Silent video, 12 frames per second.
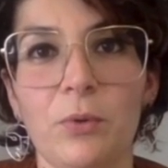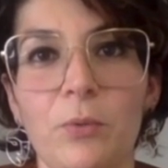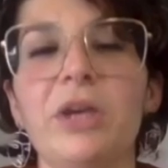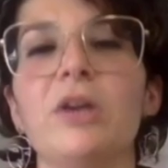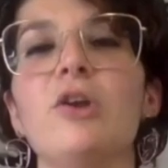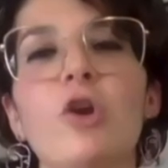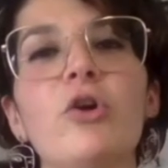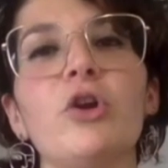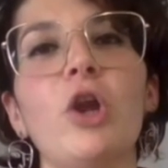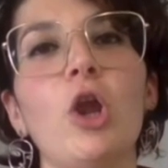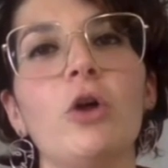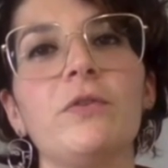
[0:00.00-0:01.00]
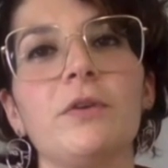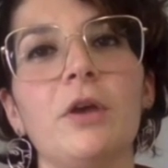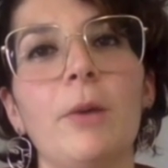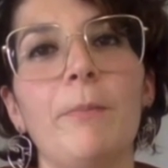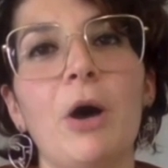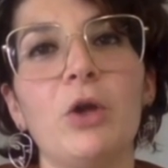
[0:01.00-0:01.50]
we can learn a lot
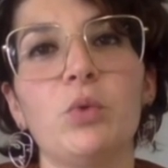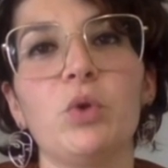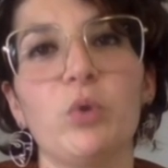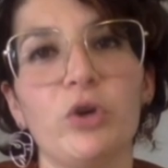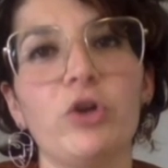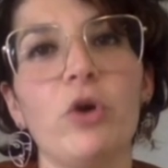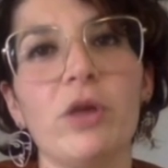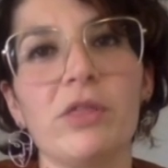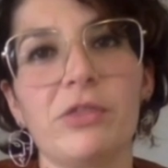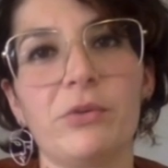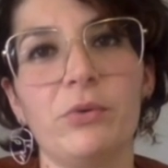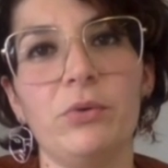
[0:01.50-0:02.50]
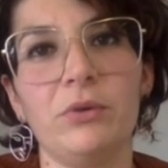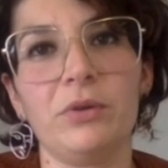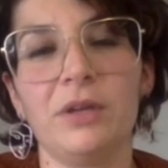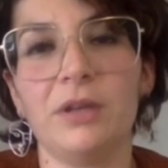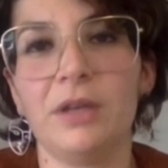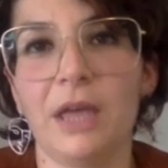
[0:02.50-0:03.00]
about what we're going through
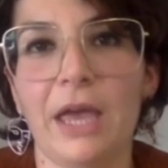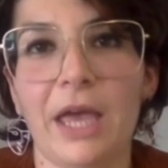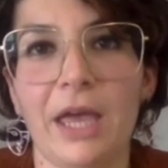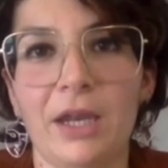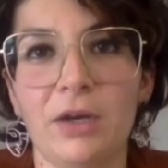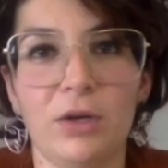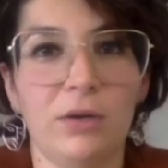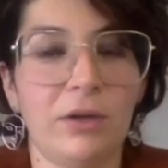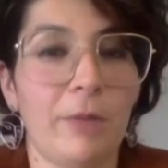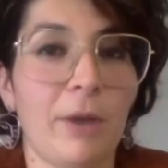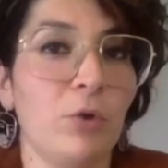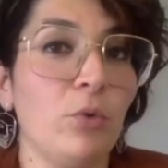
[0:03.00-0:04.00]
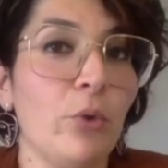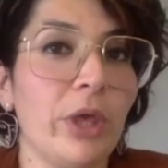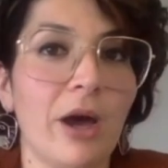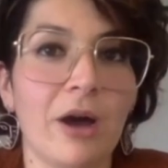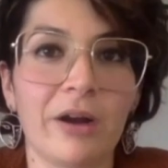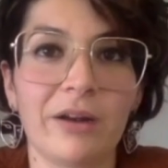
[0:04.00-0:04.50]
and about who
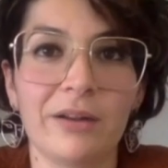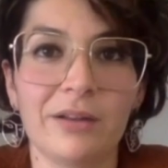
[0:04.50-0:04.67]
we are.